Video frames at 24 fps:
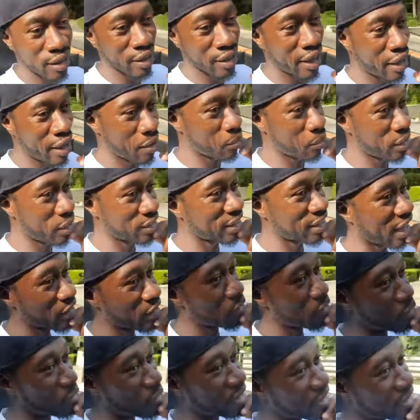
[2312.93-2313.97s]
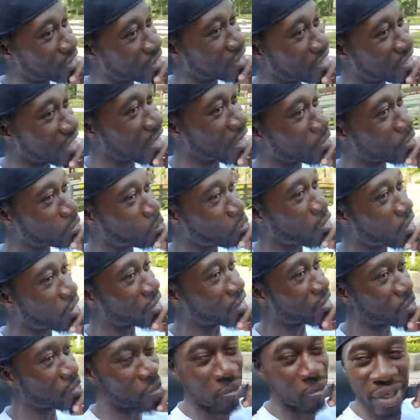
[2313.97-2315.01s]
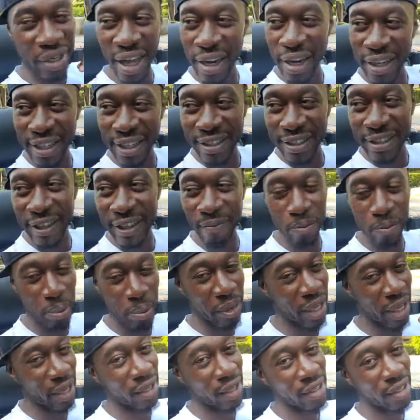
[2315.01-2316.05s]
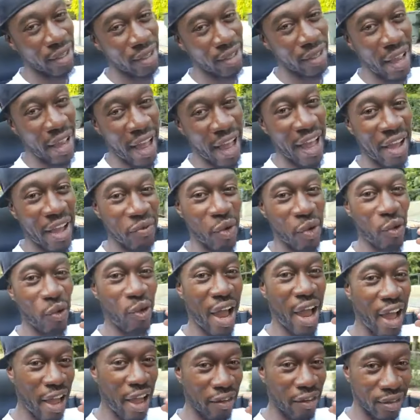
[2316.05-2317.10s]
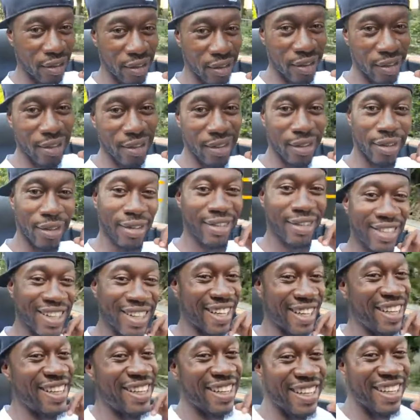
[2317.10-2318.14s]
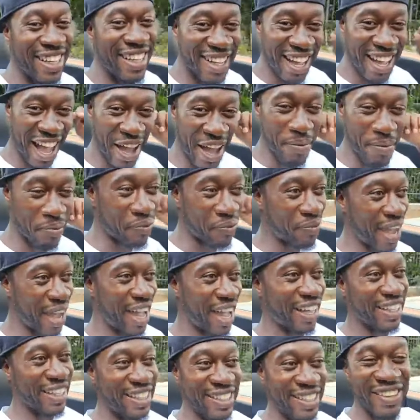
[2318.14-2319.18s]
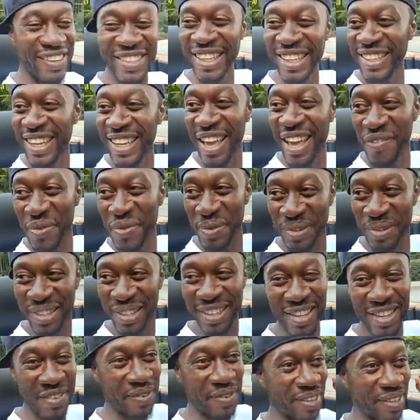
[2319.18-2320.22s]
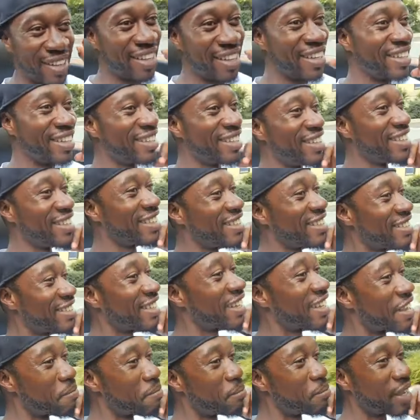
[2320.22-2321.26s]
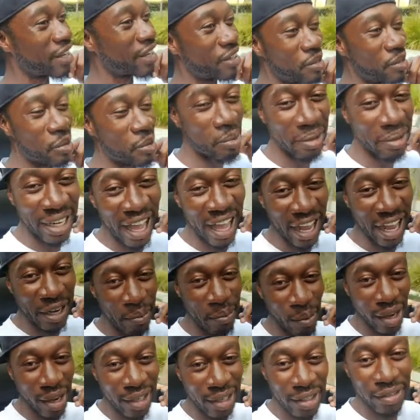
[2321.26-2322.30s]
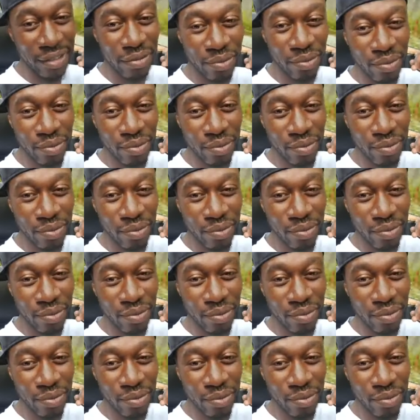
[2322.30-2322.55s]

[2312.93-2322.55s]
Yeah, once I knew niggas said I was part of the Illuminati, I said, man, I have arrived. I'm finally on the level. Niggas think I'm making Illuminati money.